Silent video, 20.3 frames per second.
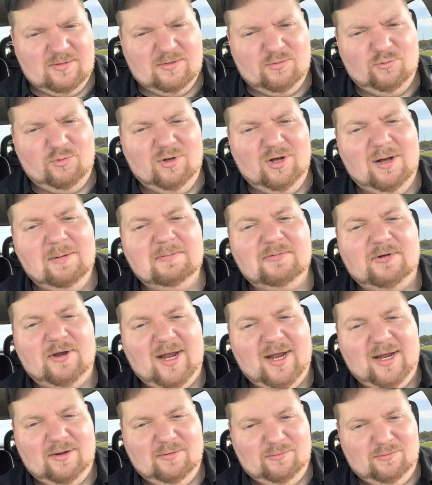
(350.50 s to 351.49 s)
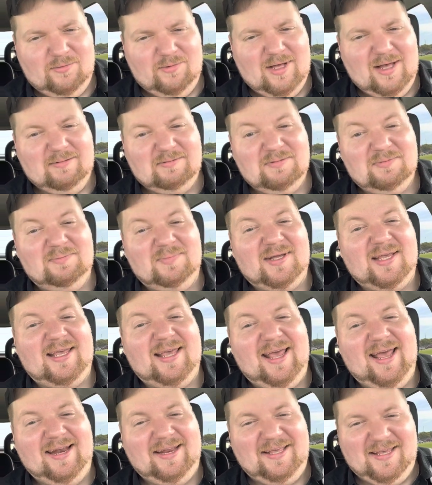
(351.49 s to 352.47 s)
We'll upgrade. We'll have
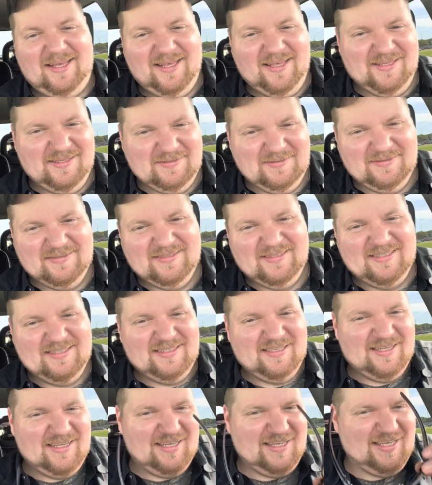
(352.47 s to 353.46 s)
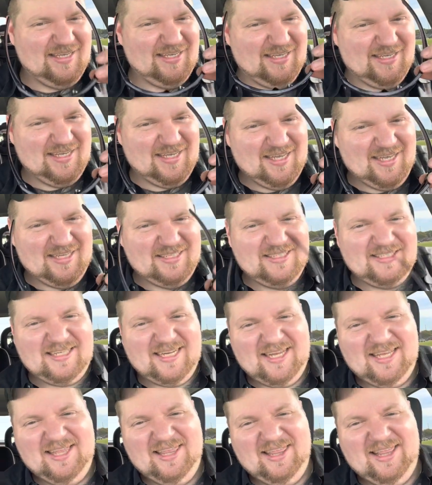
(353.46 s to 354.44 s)
spaghetti.
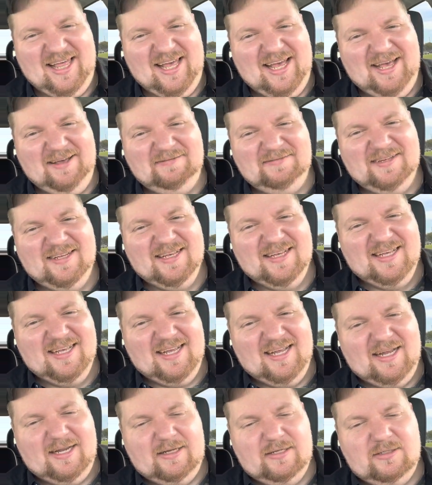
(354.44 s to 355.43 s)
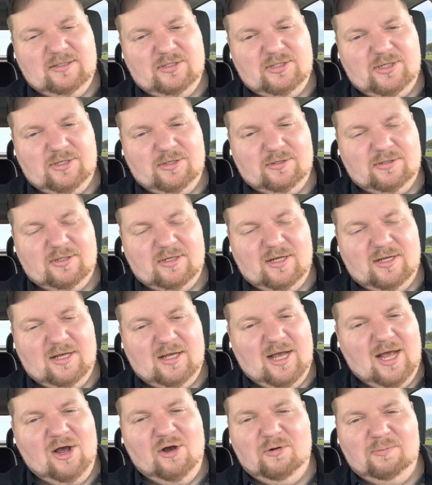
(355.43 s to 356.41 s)
She laughed and she goes,
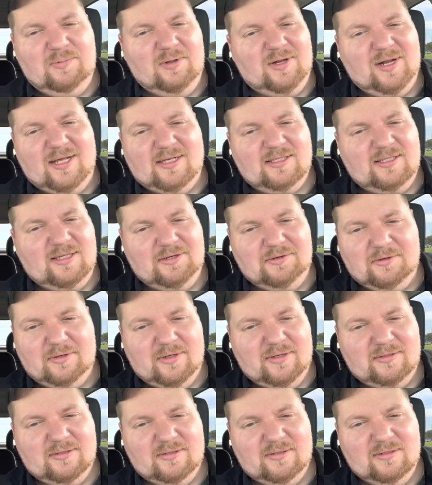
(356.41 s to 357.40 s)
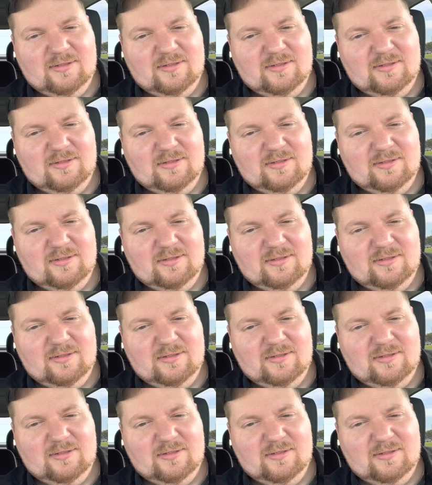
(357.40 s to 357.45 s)
I hope you're not serious.